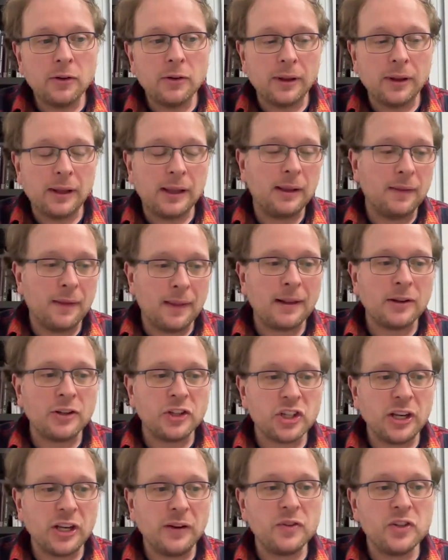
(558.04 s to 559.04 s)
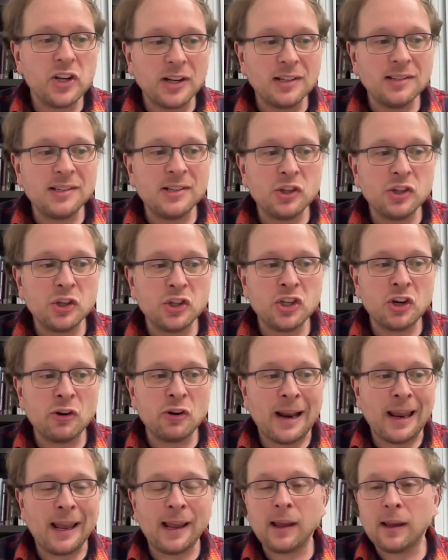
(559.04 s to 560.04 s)
then Chief Justice of
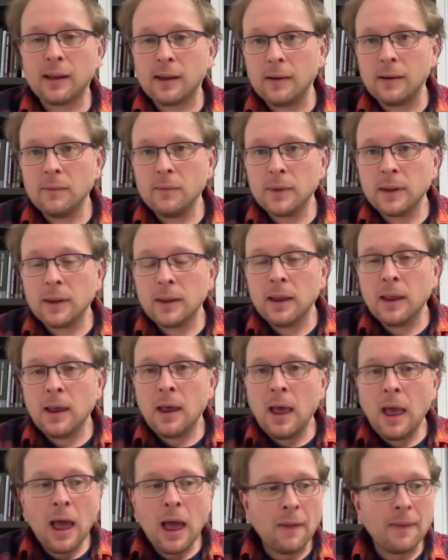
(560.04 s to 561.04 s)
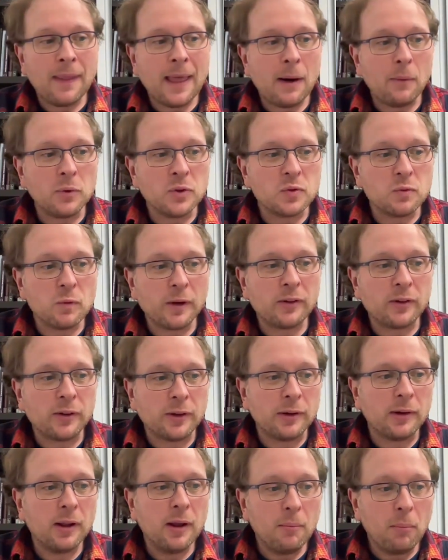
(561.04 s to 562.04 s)
Sri Lanka. And that was
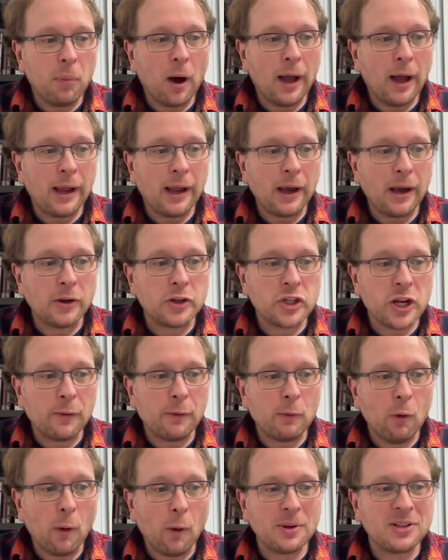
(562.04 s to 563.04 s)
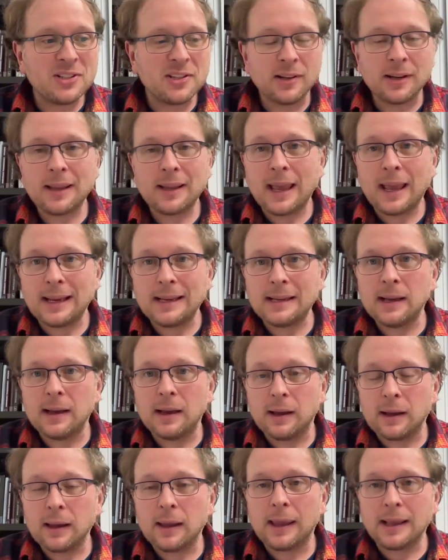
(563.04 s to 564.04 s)
written by Jeffrey Robertson
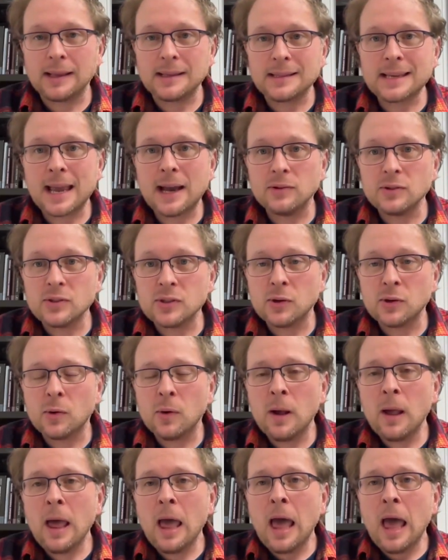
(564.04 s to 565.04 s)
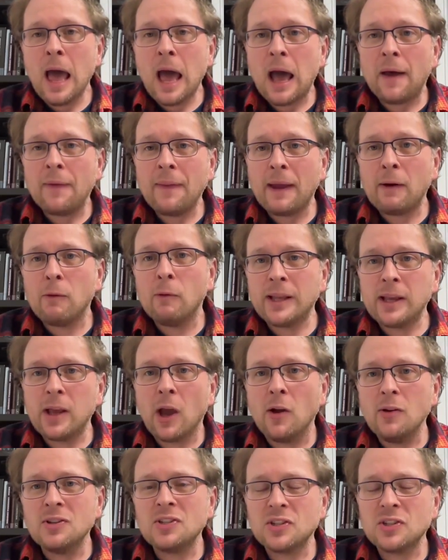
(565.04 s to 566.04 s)
and King's Counsel. And that really
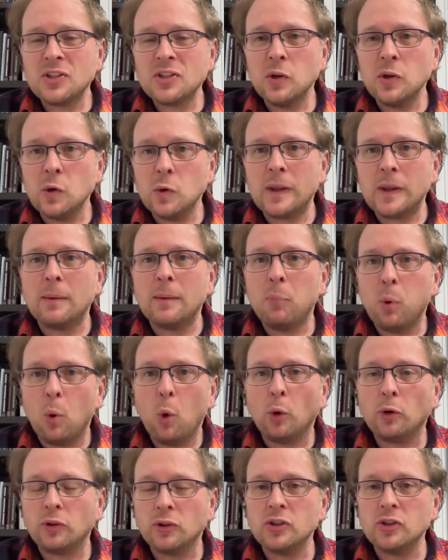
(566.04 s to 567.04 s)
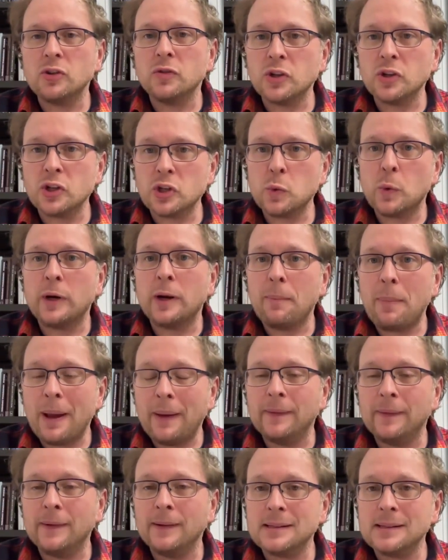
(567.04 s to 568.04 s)
goes to the importance of judicial
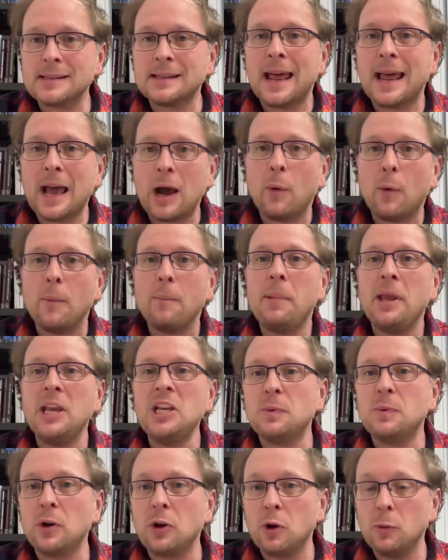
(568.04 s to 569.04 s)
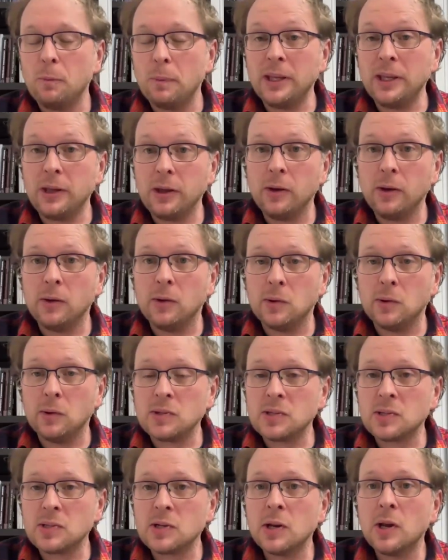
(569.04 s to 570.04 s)
independence and how impeachment could be
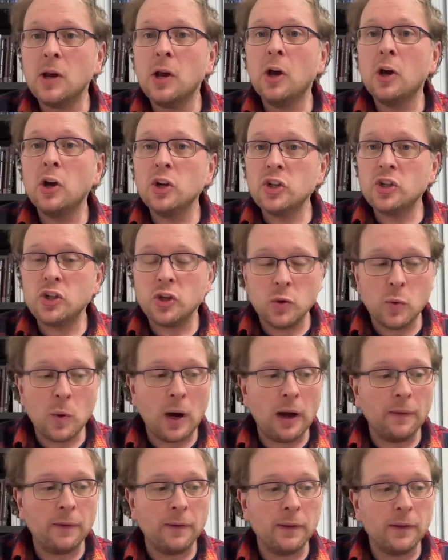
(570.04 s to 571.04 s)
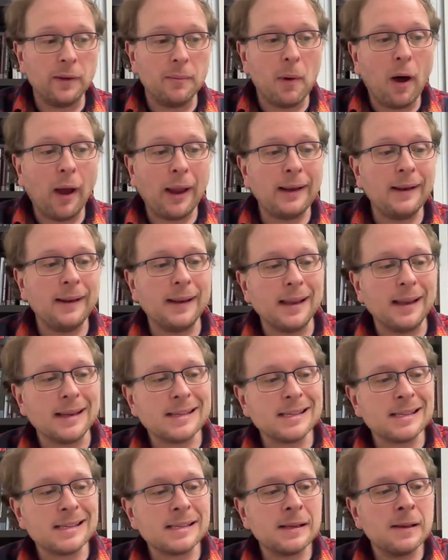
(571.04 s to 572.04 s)
used to undermine
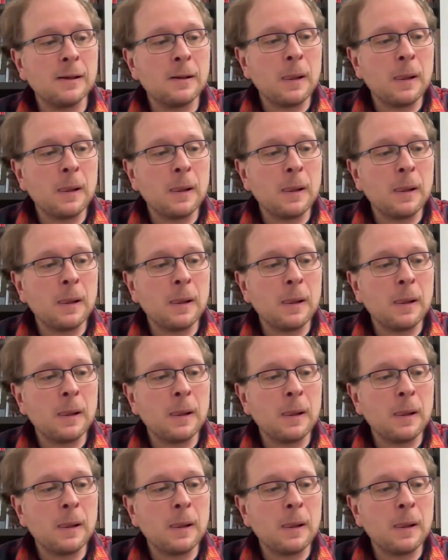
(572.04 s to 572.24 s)
this.